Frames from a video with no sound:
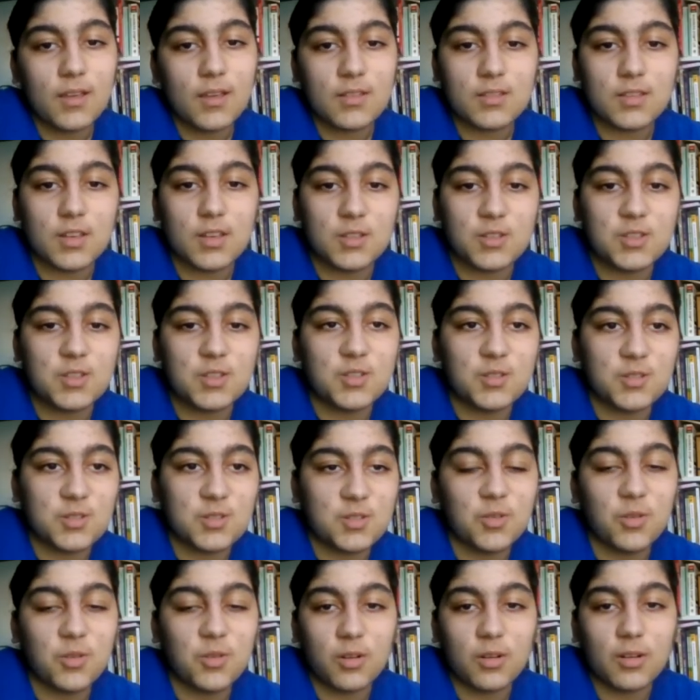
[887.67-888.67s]
Sachin
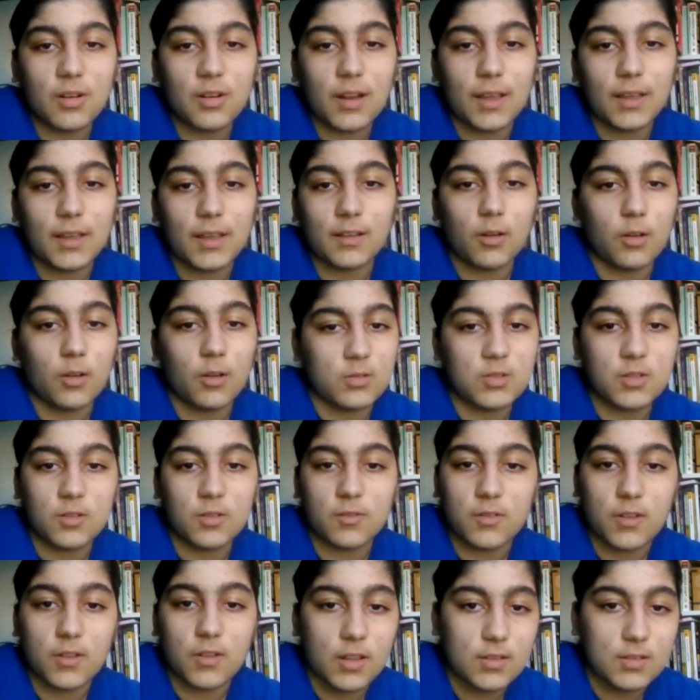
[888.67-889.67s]
scored like lots of
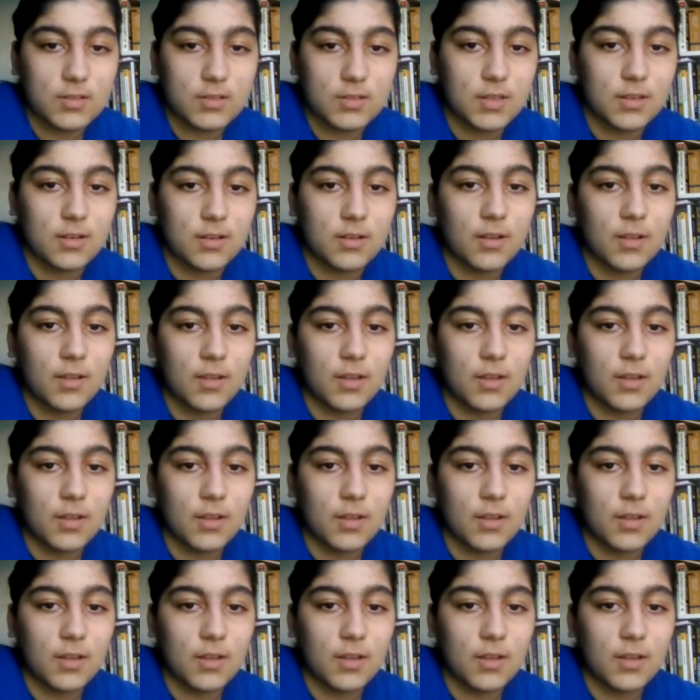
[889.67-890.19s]
runs and